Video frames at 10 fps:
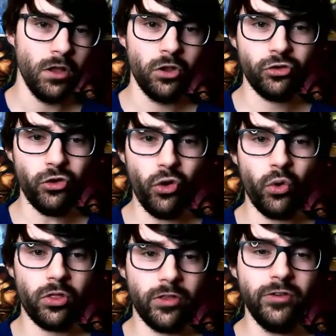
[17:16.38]
So
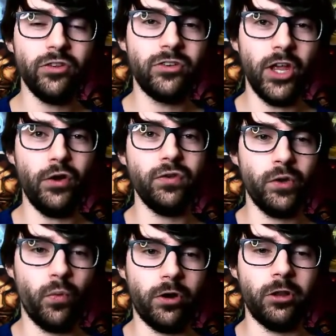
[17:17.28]
this is definitely
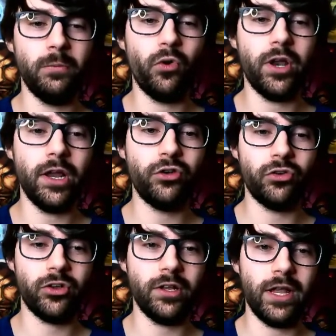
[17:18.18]
one of the more
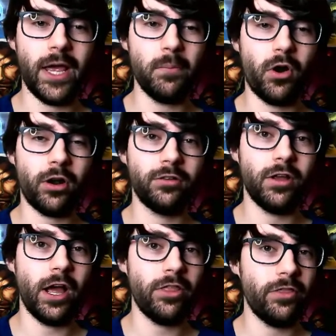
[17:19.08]
interesting landmarks.
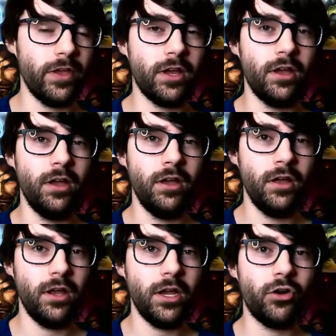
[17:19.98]
I think
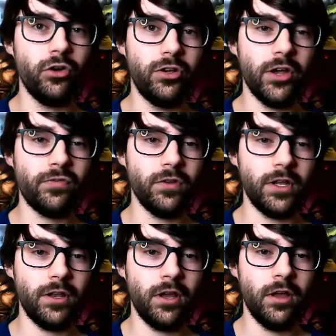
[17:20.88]
it could
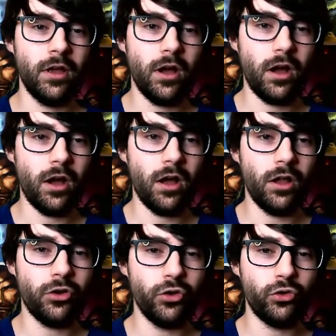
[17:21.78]
definitely
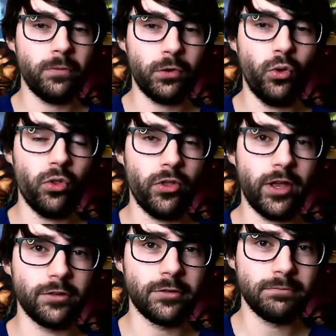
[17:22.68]
do some cool
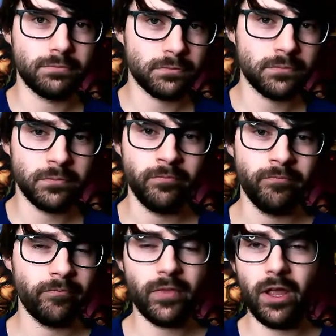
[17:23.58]
things.
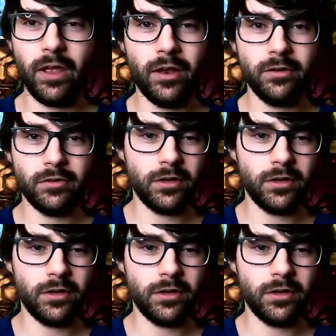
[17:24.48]
And